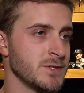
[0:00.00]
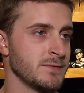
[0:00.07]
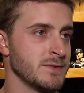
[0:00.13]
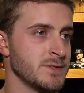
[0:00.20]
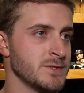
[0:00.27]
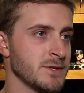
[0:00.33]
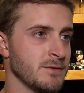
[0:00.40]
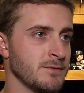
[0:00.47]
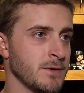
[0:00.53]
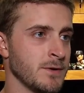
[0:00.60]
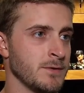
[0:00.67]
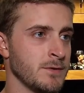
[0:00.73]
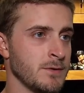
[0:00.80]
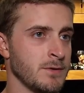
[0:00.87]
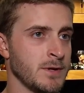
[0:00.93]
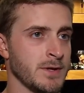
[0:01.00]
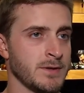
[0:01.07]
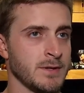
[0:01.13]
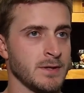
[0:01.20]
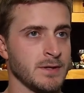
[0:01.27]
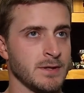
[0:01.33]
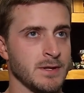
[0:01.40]
shifted so far in the hole. I
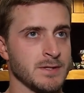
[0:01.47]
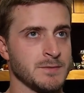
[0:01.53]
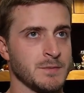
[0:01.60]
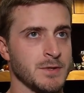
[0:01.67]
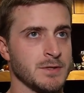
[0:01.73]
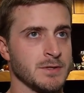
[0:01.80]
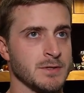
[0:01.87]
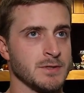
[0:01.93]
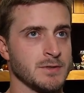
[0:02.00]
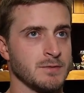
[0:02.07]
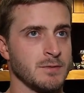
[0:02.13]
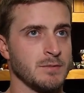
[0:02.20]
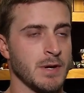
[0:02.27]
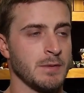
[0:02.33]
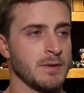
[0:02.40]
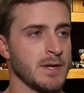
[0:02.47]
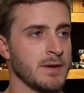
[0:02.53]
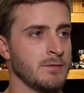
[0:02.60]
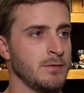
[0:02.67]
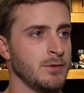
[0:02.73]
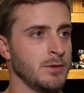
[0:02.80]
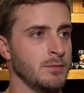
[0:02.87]
think as pitchers, we probably
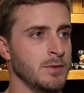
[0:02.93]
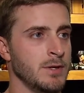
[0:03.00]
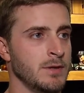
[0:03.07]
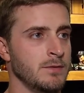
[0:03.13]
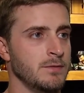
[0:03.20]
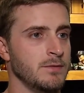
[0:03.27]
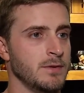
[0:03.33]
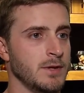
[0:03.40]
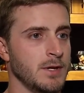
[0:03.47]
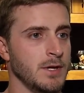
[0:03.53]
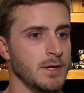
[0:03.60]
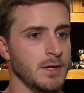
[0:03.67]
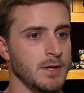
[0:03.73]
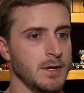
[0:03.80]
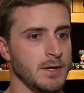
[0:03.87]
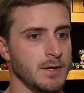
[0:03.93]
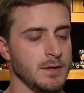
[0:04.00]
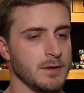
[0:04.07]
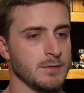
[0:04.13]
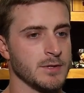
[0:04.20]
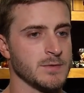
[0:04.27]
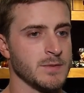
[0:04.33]
have a little bit of
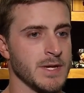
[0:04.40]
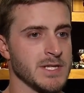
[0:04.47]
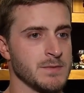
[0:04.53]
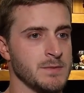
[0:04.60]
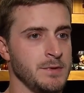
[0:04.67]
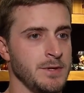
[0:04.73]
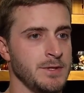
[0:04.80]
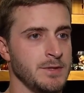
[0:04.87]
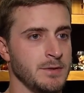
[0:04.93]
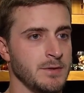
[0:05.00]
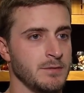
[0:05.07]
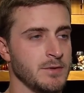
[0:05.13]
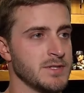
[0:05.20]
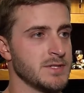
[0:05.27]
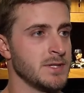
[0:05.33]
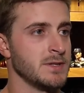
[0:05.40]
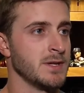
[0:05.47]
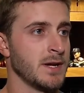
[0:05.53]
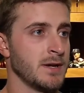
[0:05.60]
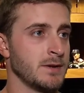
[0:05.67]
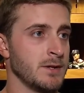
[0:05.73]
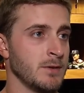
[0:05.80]
responsibility to, if we see
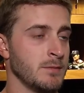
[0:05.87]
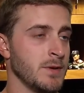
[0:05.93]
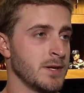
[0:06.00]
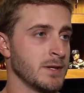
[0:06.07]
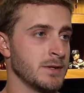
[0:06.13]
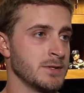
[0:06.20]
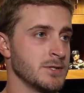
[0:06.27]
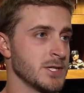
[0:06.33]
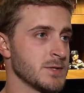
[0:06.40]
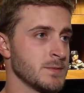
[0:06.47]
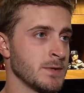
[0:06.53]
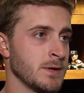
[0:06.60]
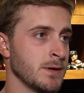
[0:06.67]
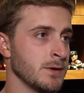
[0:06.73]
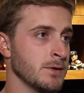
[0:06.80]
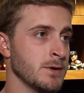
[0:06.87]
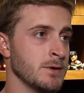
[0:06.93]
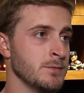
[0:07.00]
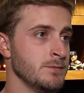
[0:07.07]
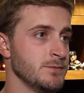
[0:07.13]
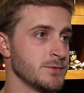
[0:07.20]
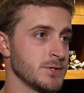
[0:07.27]
that, you know, make an adjustment on our
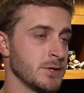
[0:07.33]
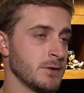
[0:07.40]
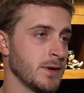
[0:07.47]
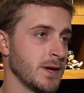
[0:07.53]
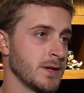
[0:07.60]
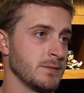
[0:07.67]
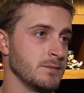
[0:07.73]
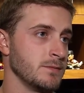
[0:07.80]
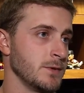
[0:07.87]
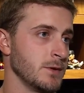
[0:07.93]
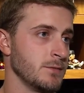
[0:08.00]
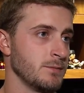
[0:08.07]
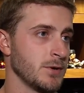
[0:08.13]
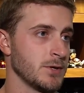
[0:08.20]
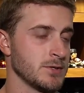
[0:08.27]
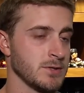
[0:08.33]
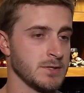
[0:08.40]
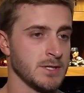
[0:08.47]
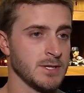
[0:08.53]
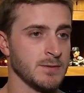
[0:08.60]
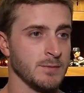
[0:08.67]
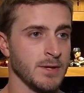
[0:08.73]
own. So I can, you know,
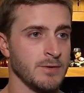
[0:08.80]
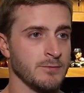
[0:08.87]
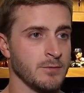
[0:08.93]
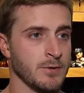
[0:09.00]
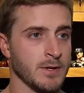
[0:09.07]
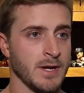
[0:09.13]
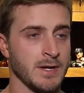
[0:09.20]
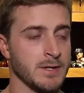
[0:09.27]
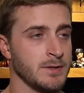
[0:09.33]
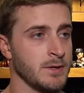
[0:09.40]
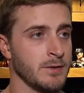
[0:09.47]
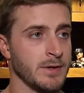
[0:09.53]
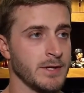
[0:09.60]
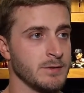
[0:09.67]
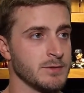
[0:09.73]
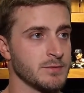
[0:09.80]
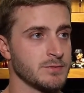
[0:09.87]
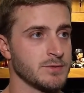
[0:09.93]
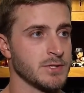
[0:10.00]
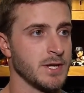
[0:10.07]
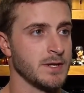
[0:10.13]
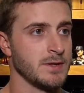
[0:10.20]
partially take the blame for it. I didn't know that he was
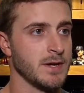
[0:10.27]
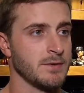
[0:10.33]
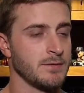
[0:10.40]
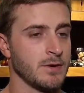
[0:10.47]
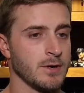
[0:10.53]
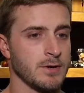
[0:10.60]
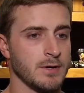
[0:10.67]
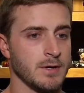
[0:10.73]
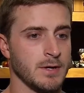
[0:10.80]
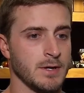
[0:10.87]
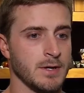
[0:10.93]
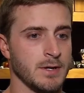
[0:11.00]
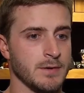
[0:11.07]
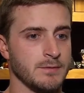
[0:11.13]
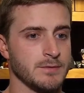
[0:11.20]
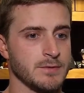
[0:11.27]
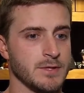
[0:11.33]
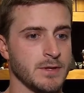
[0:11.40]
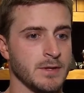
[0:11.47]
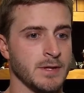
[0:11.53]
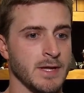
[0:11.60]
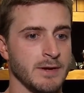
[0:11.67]
shaded that far uh,
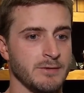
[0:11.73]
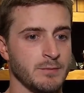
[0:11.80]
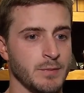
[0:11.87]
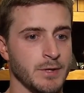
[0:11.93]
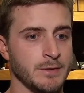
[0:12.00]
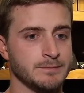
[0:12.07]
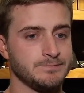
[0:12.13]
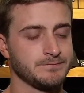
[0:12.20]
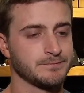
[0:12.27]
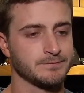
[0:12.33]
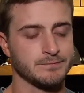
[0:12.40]
to the left, but